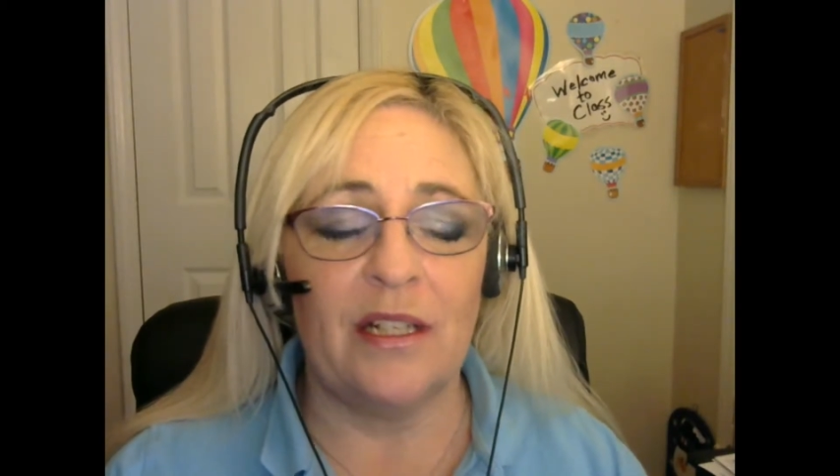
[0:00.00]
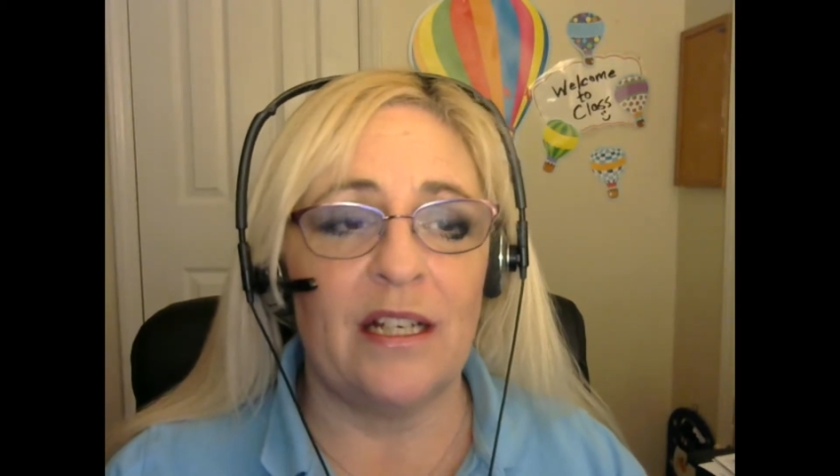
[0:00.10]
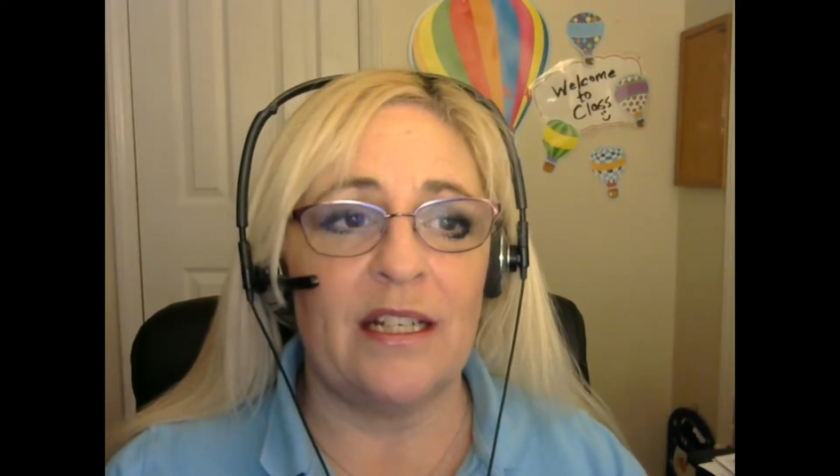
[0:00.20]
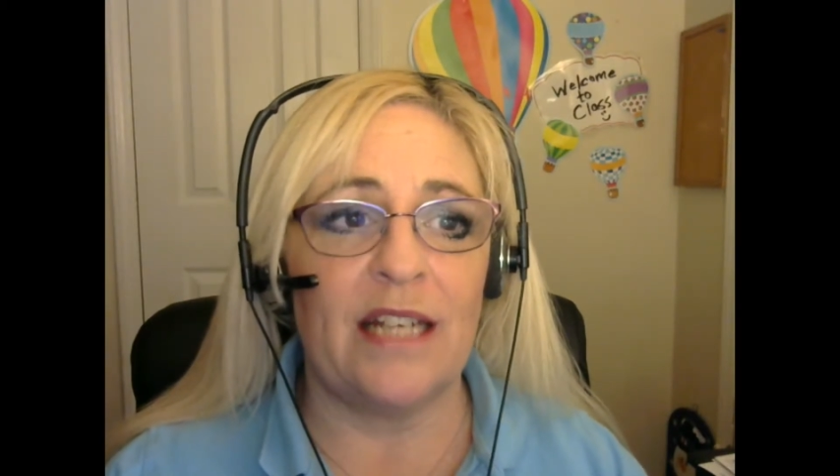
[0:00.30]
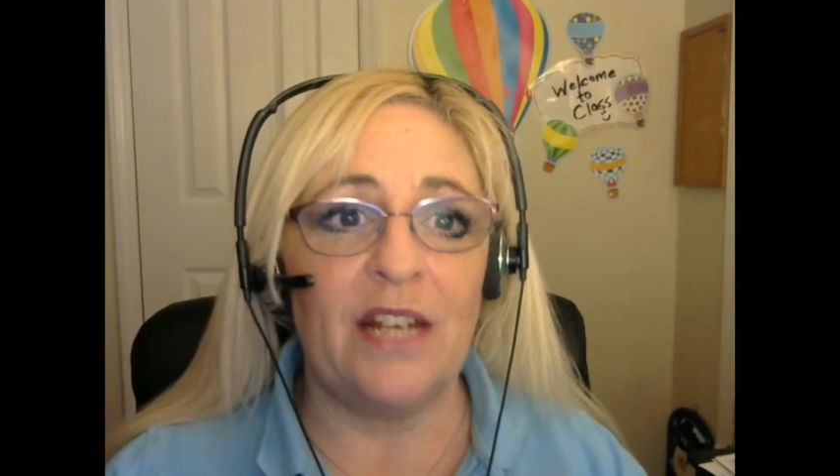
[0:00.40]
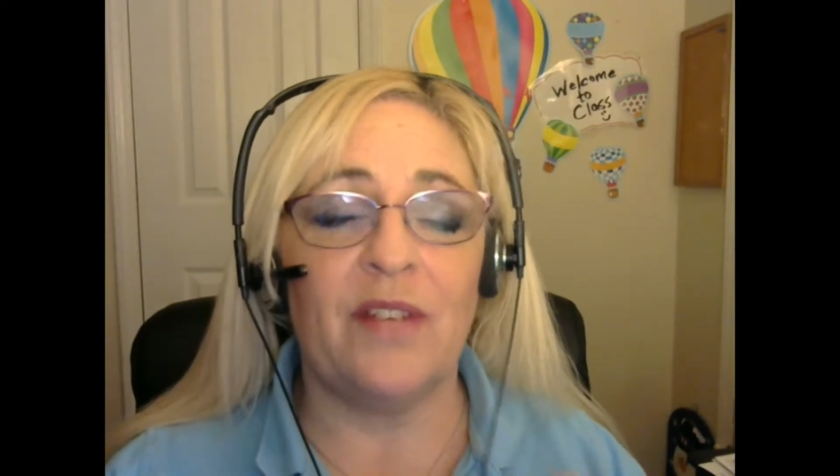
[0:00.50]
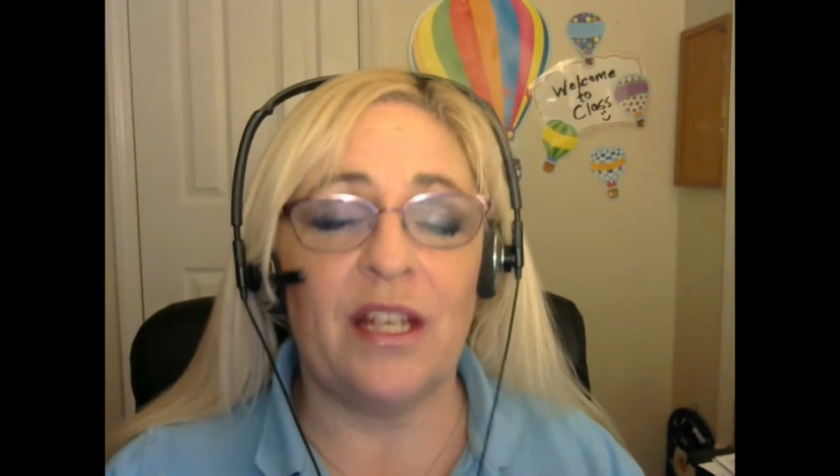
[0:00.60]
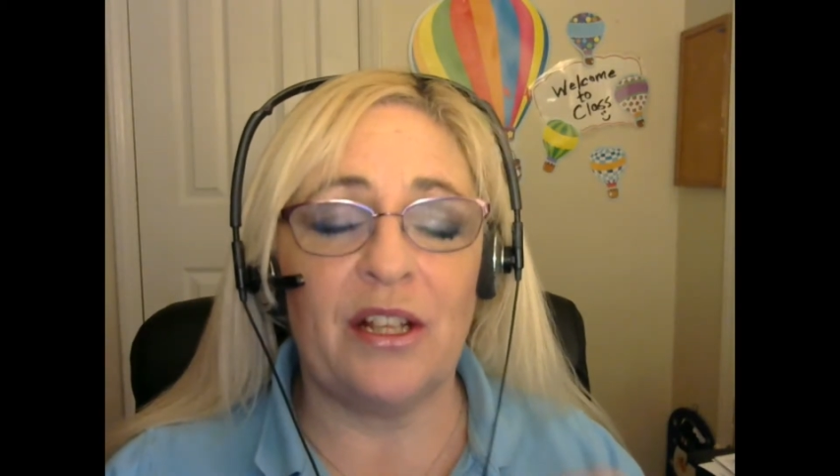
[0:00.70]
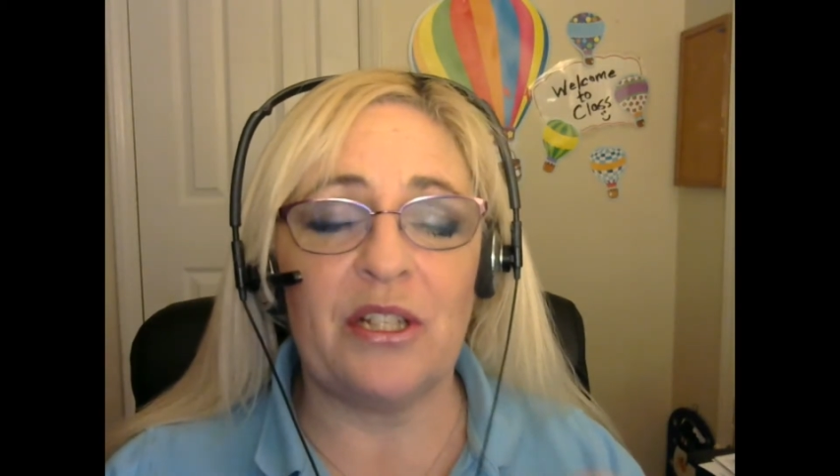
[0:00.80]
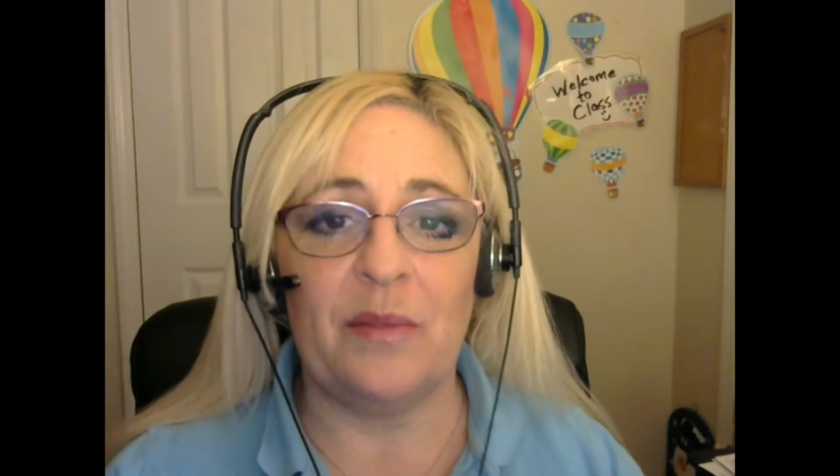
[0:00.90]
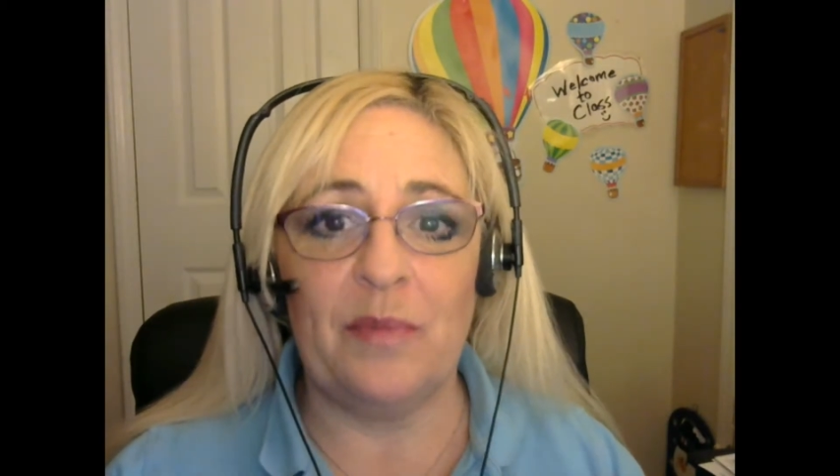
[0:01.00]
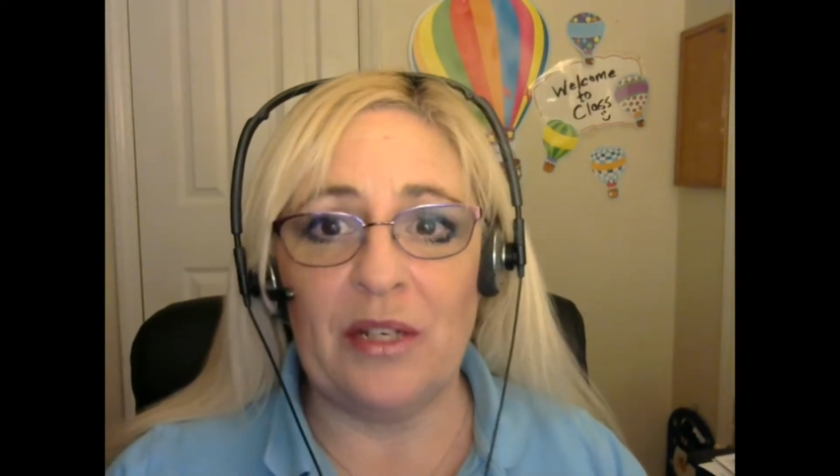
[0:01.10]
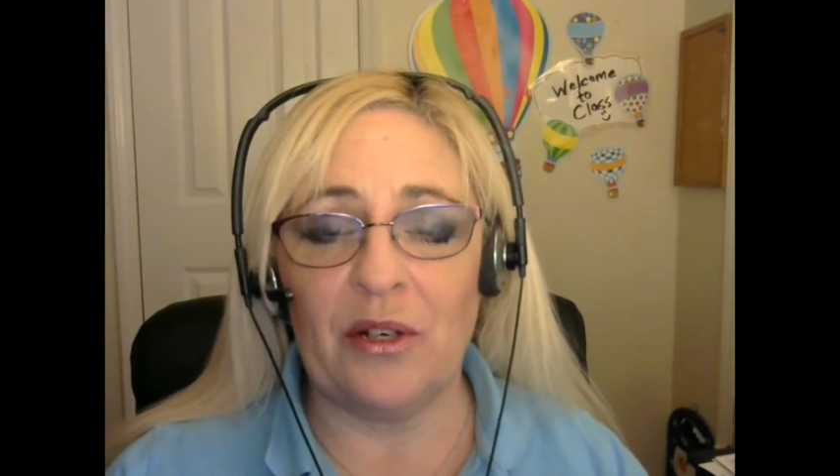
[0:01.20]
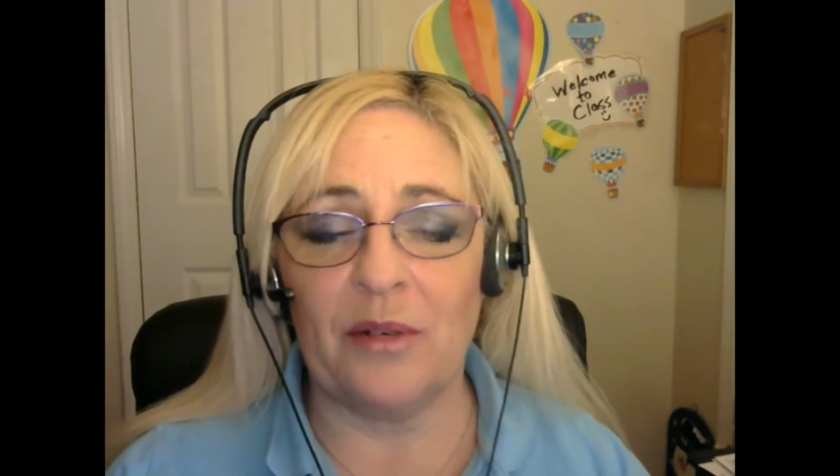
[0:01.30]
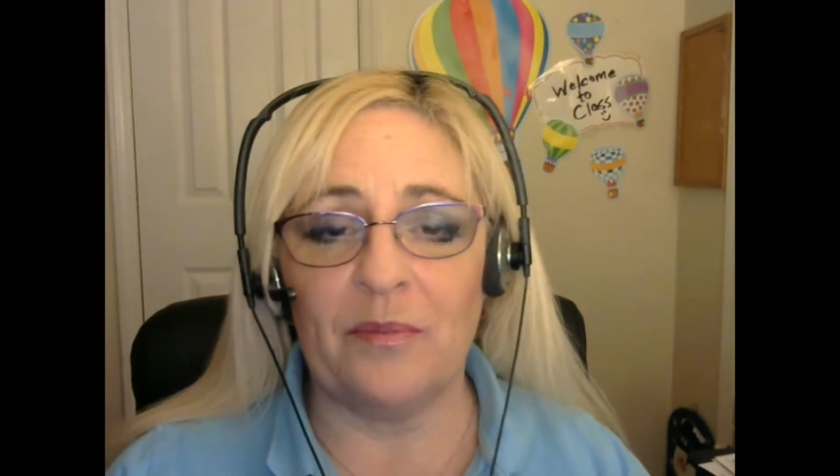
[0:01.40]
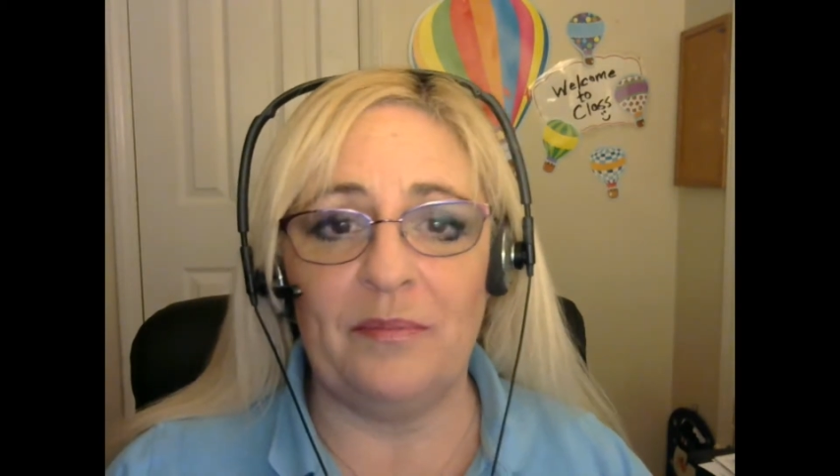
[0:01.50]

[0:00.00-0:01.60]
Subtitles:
a native English speaker.